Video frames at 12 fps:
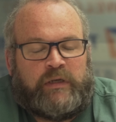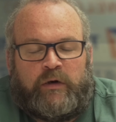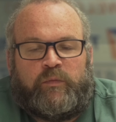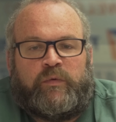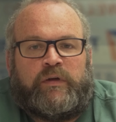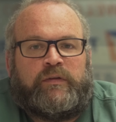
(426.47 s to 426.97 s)

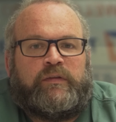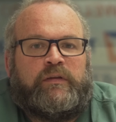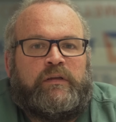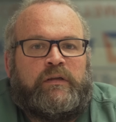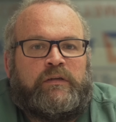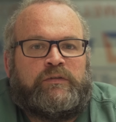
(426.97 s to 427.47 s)
dealt with.
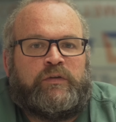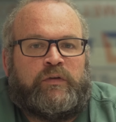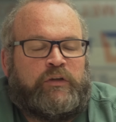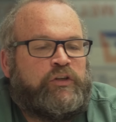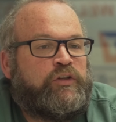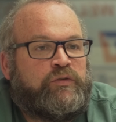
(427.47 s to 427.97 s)
So
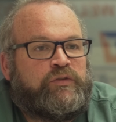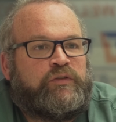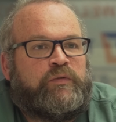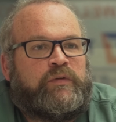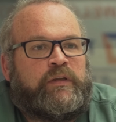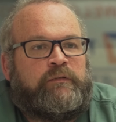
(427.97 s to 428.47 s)
they're used
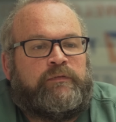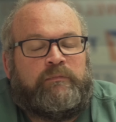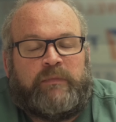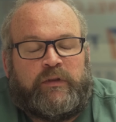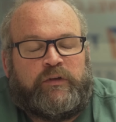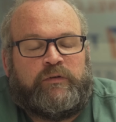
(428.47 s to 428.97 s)
to it, they're
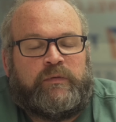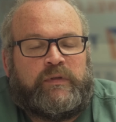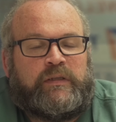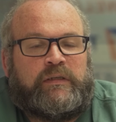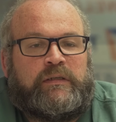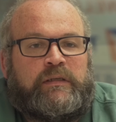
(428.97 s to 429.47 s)
familiar
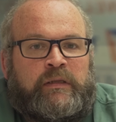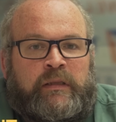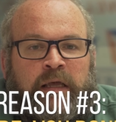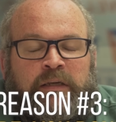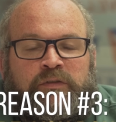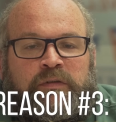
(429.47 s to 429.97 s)
with it. And the
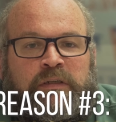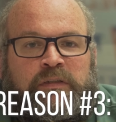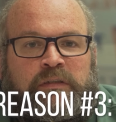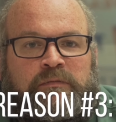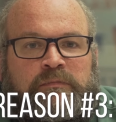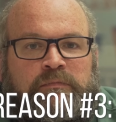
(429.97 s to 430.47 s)
last
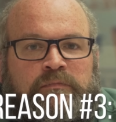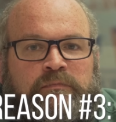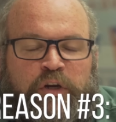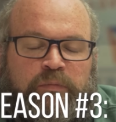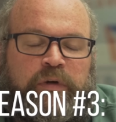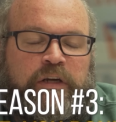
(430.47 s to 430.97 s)
reason,
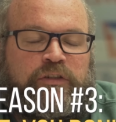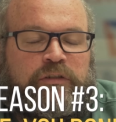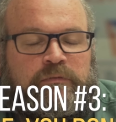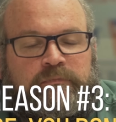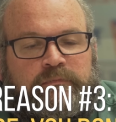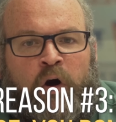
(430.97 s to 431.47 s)
peer
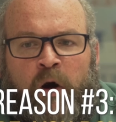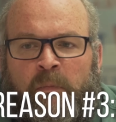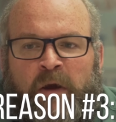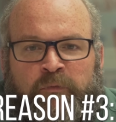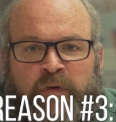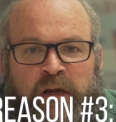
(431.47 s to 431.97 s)
pressure. Well, all
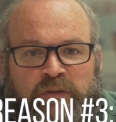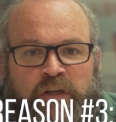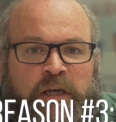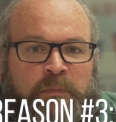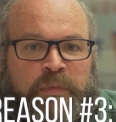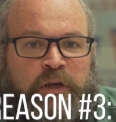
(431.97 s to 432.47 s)
my friends
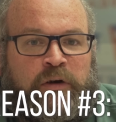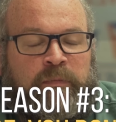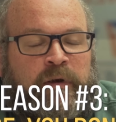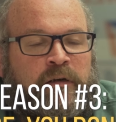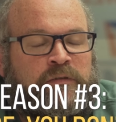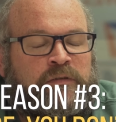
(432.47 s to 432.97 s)
like a
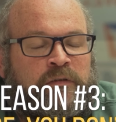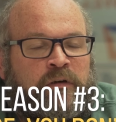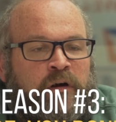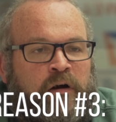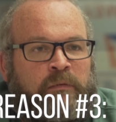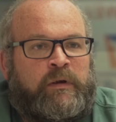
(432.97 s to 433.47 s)
Peterbilt, or
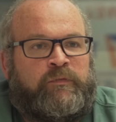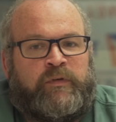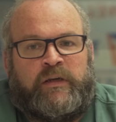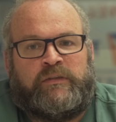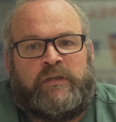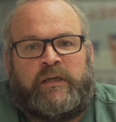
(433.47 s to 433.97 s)
all my
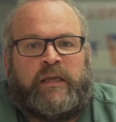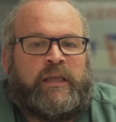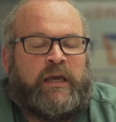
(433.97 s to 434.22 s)
friends like a